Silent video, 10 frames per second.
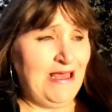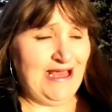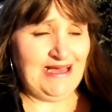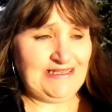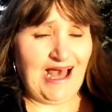
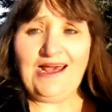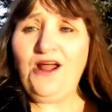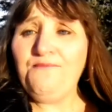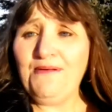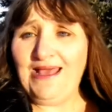is, I
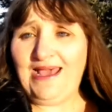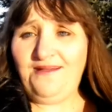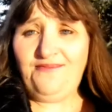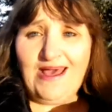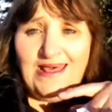don't
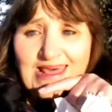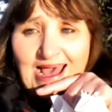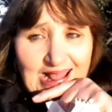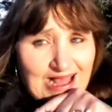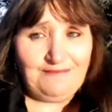believe
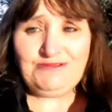that